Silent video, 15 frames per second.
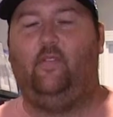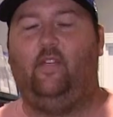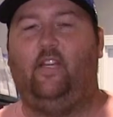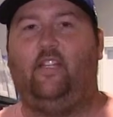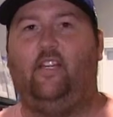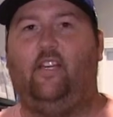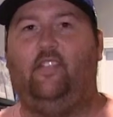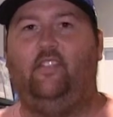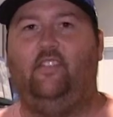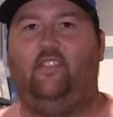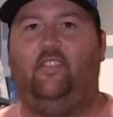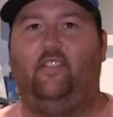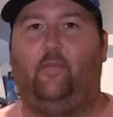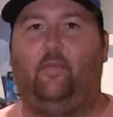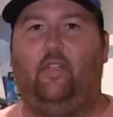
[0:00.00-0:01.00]
Hi guys, this
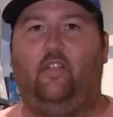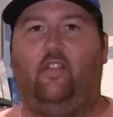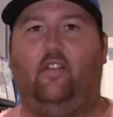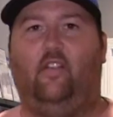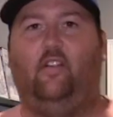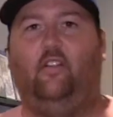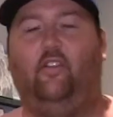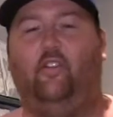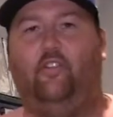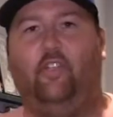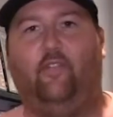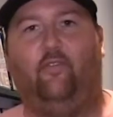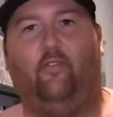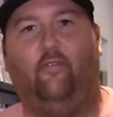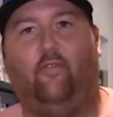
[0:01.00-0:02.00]
is something a little
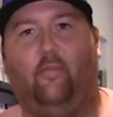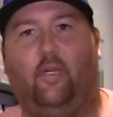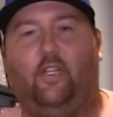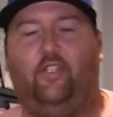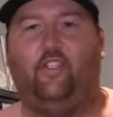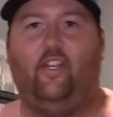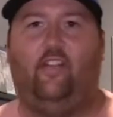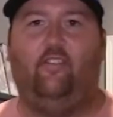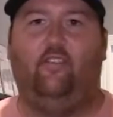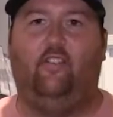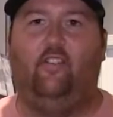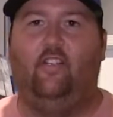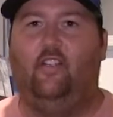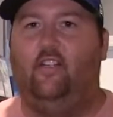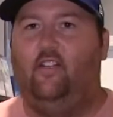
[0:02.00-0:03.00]
different for my channel,
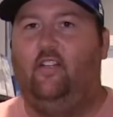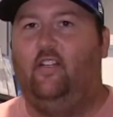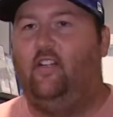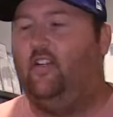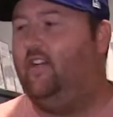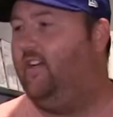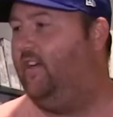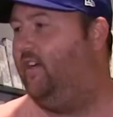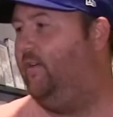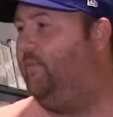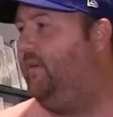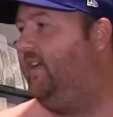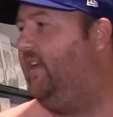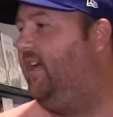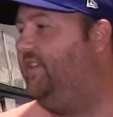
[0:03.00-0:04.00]

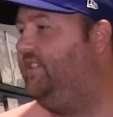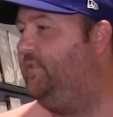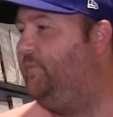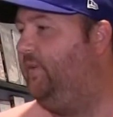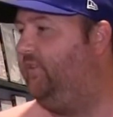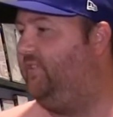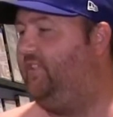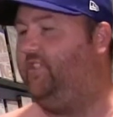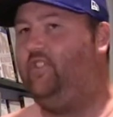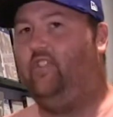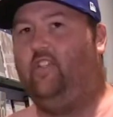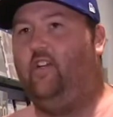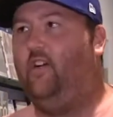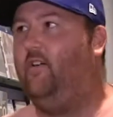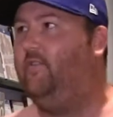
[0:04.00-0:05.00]
but I just built these
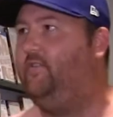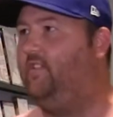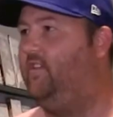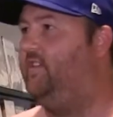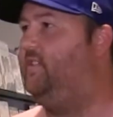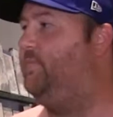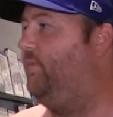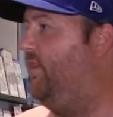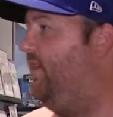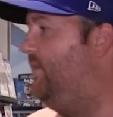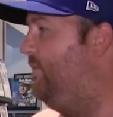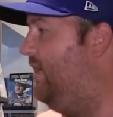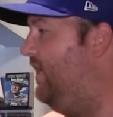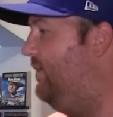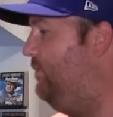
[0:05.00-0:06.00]
shelves to display
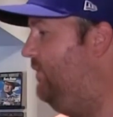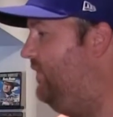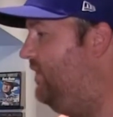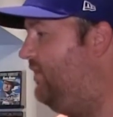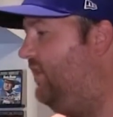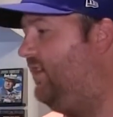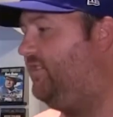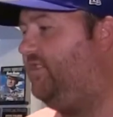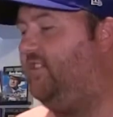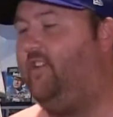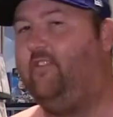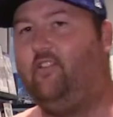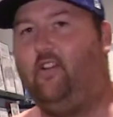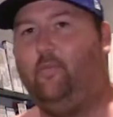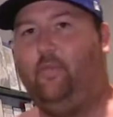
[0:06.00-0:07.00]
my movie collection. I
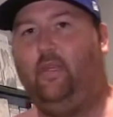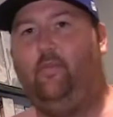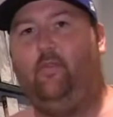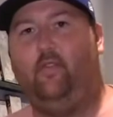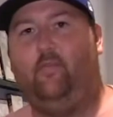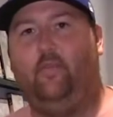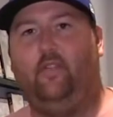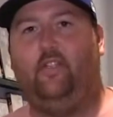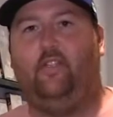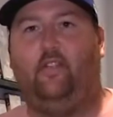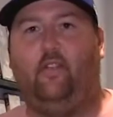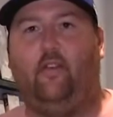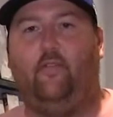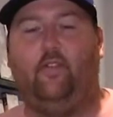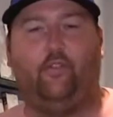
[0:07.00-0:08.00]
thought maybe it'd
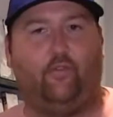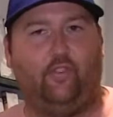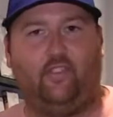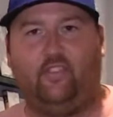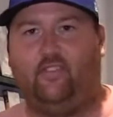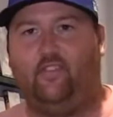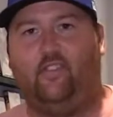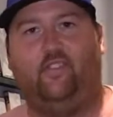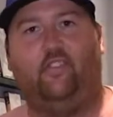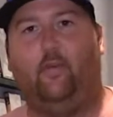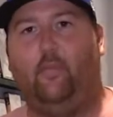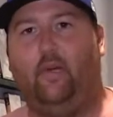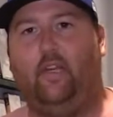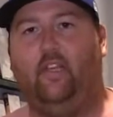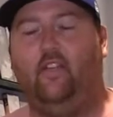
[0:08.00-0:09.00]
be of interest to
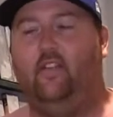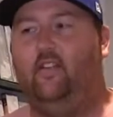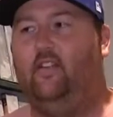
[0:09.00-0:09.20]
somebody.